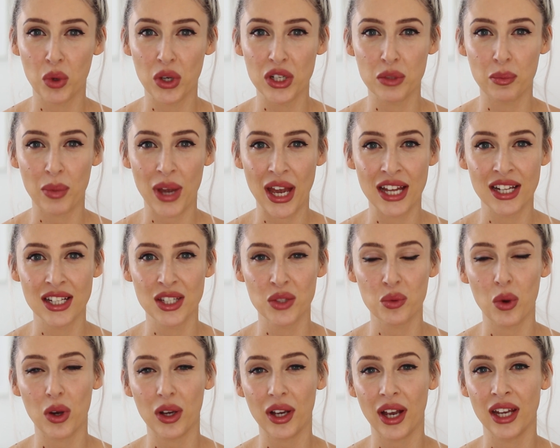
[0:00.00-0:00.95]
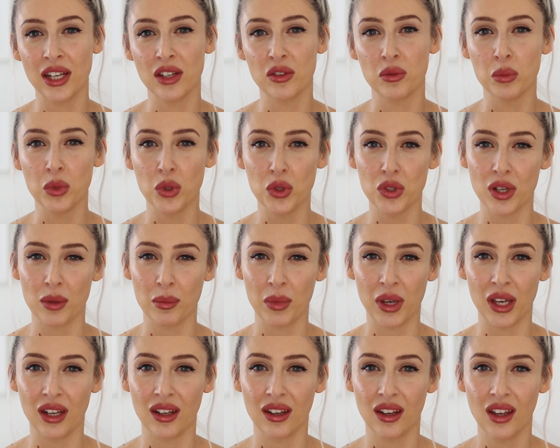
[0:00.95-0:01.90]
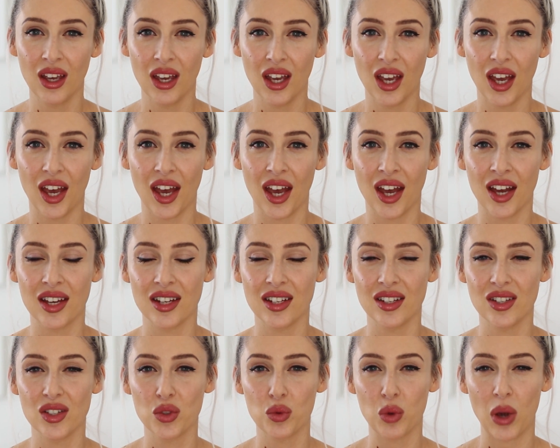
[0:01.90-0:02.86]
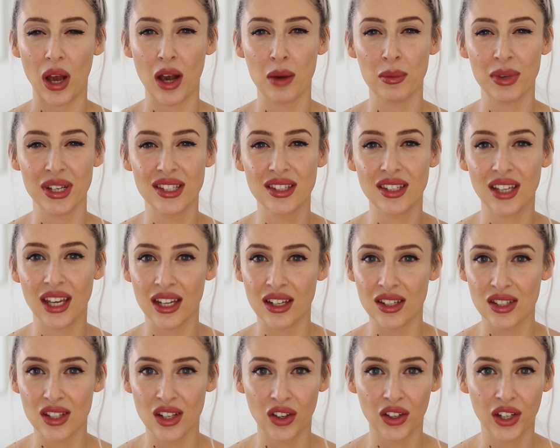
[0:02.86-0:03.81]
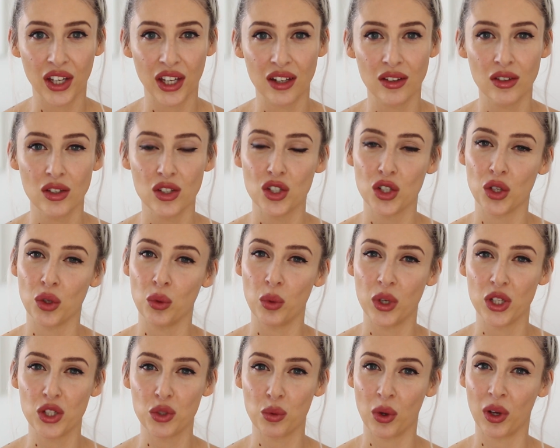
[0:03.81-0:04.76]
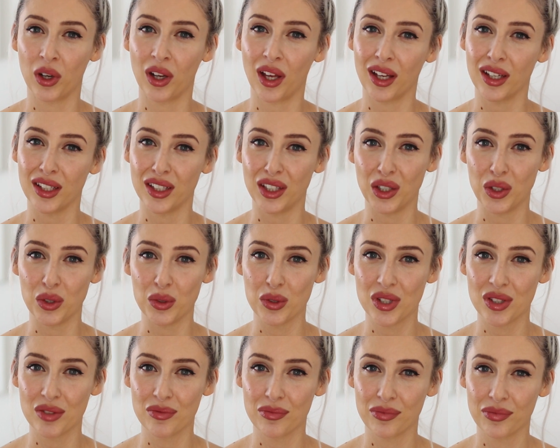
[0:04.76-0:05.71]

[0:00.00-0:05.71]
but it depends what kind of mood I'm in and how my skin is looking to which one I use.